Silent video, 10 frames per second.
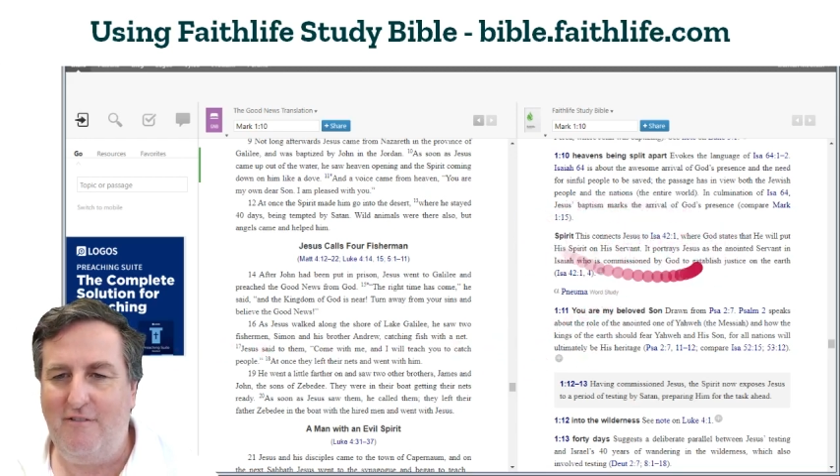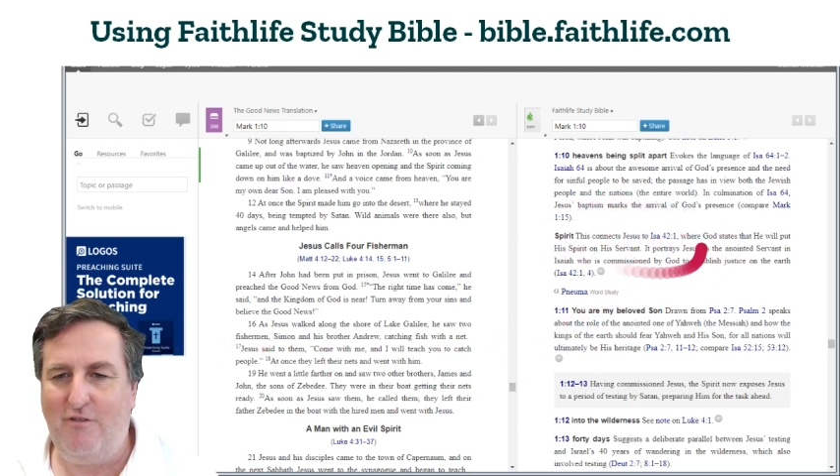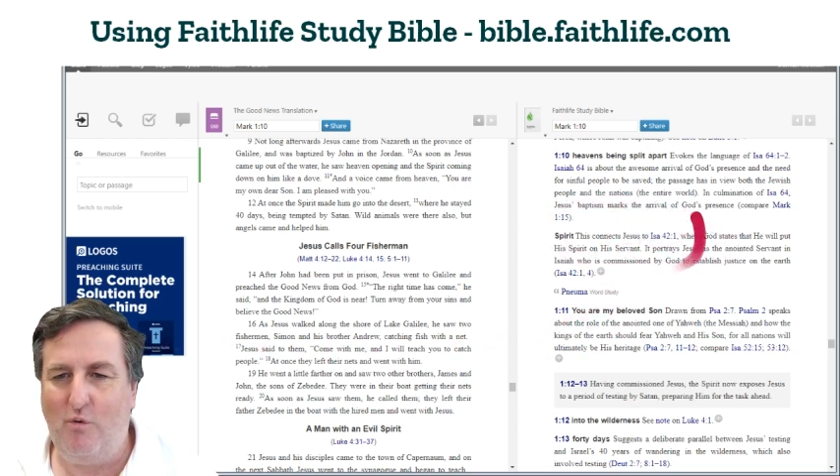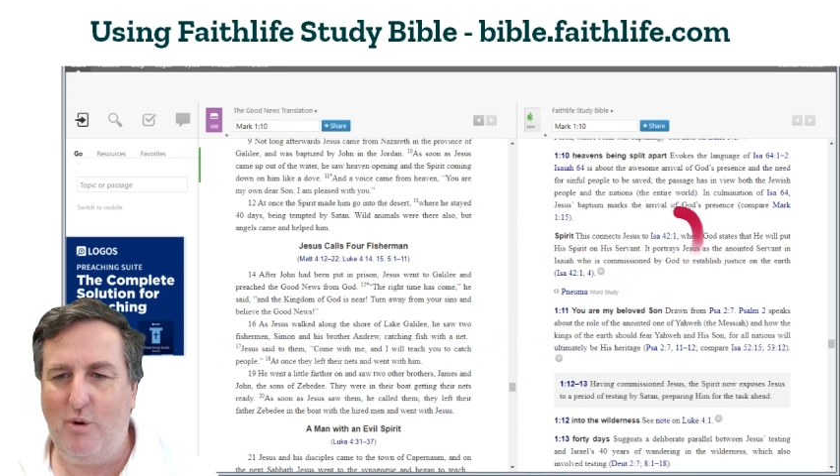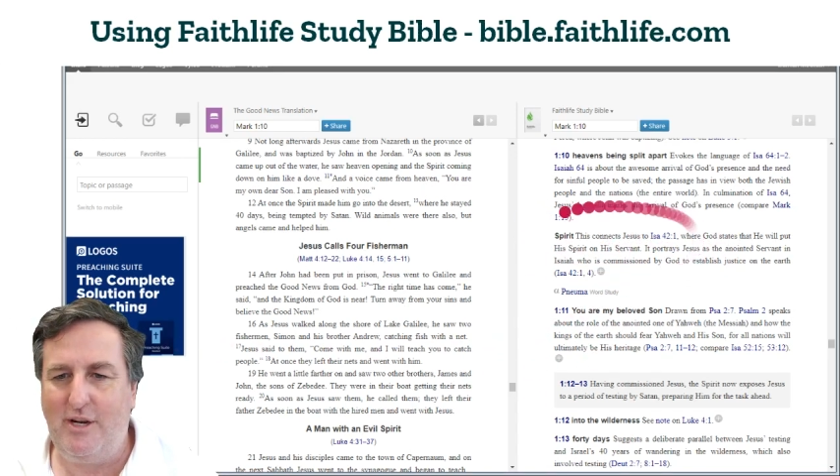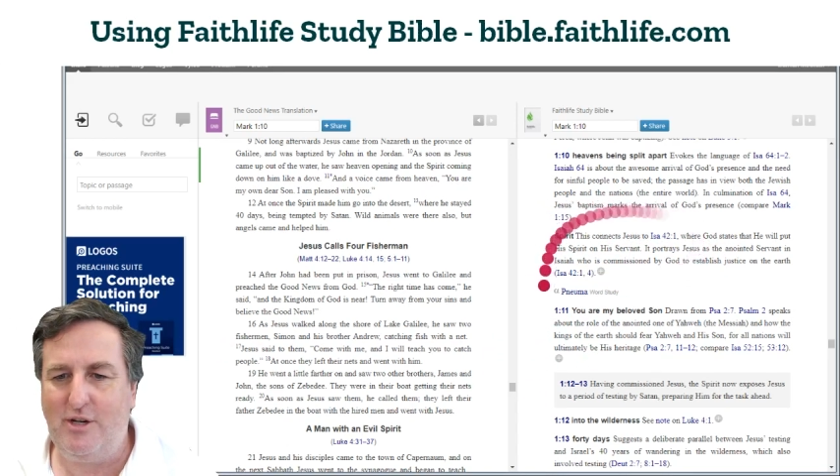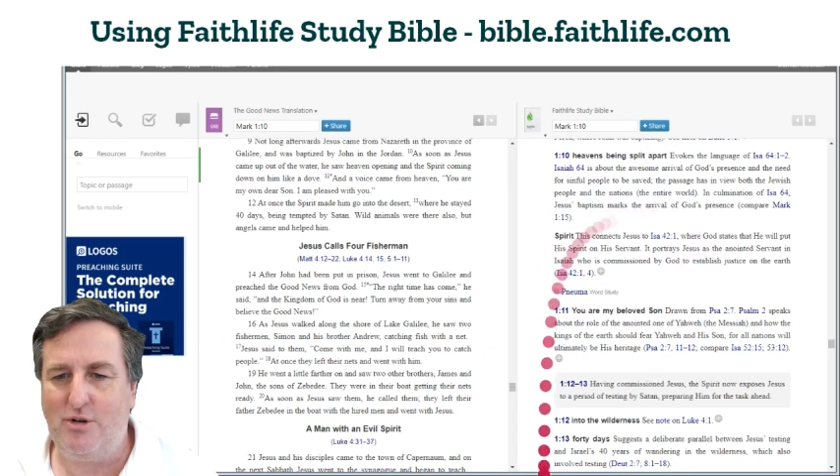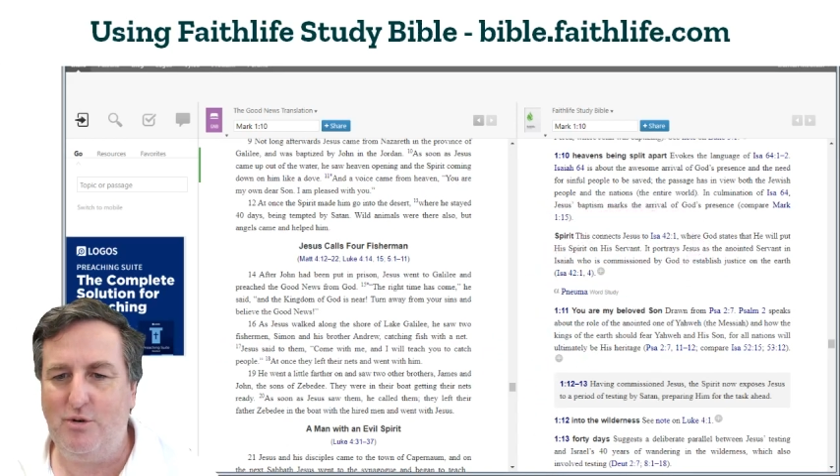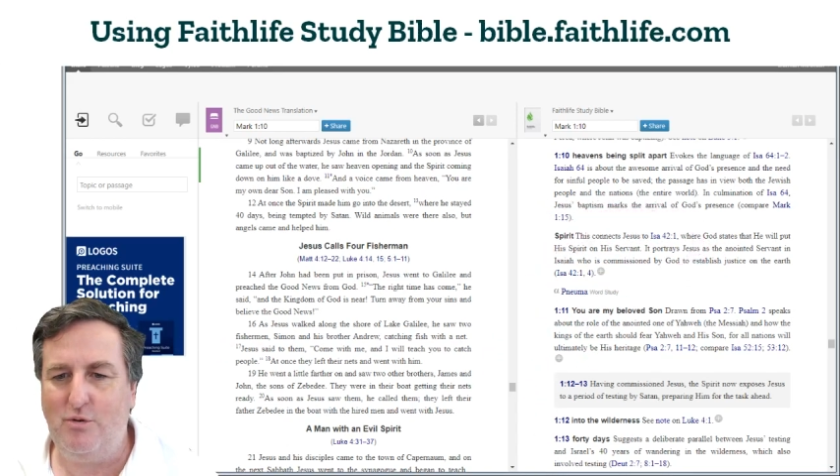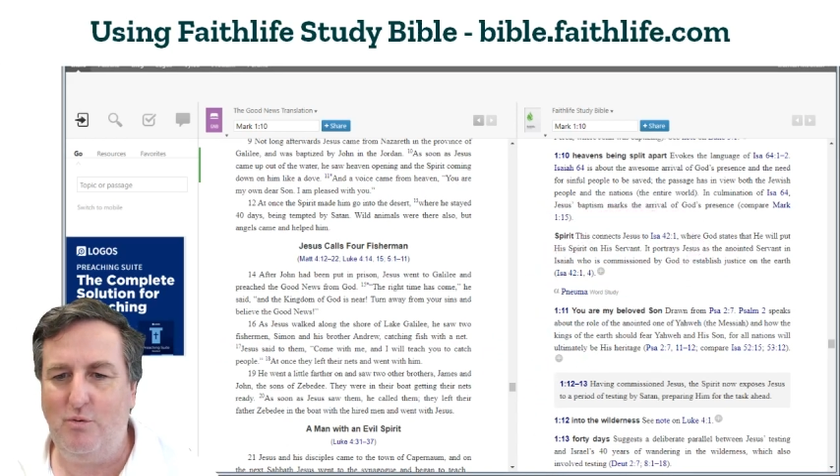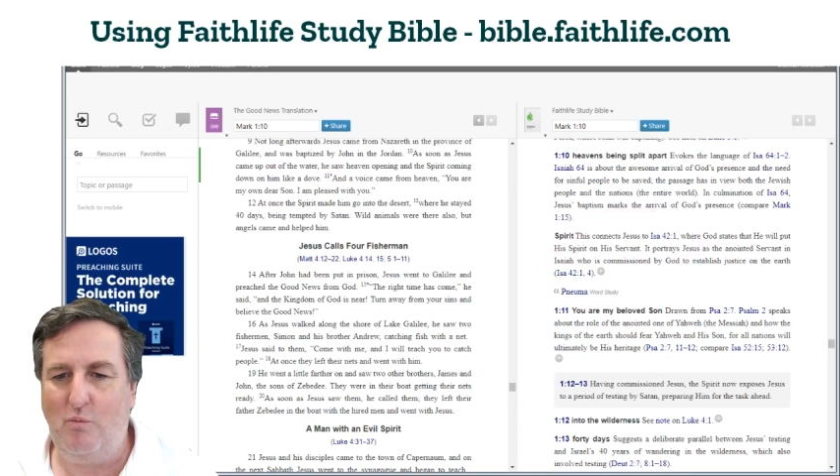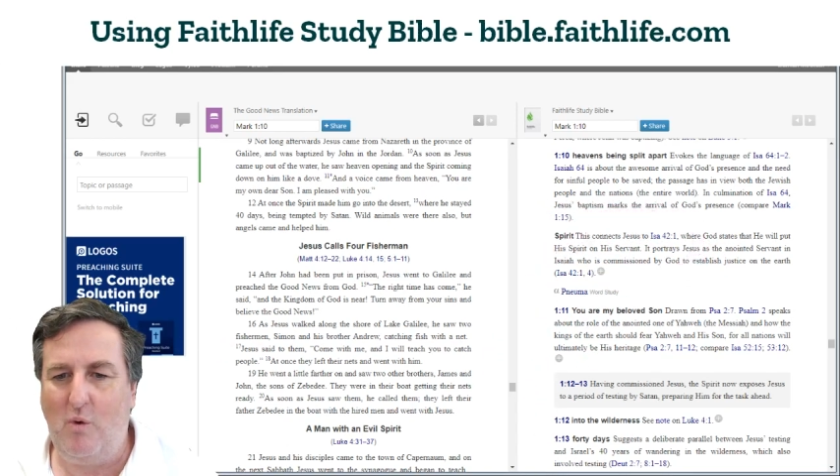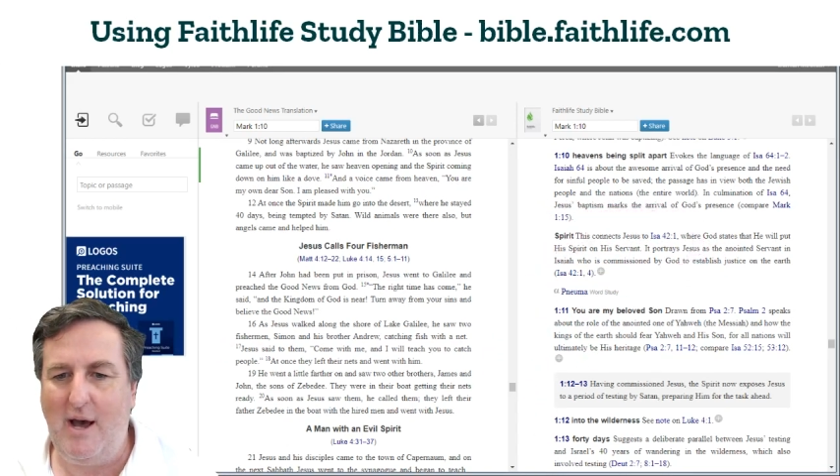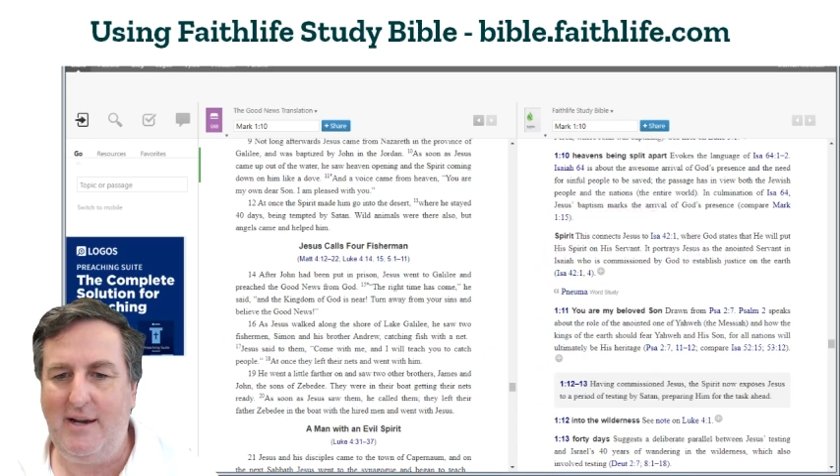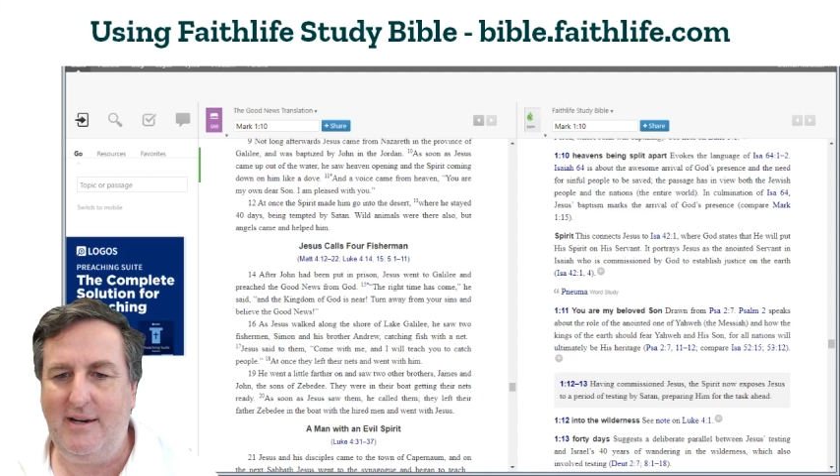
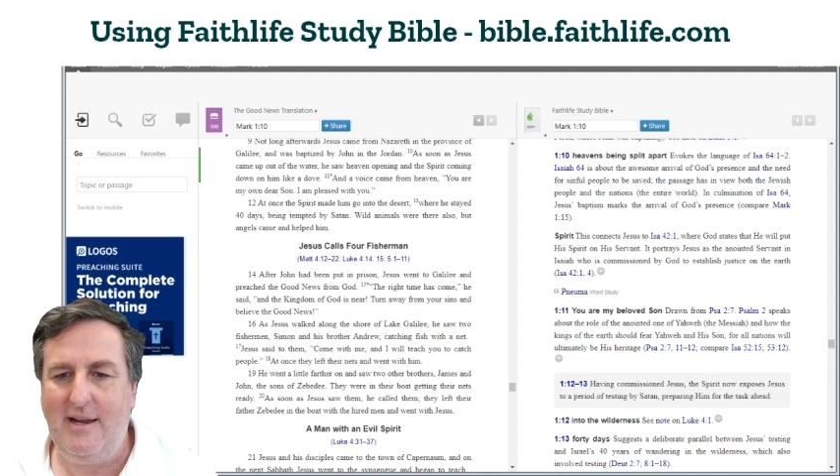42:1.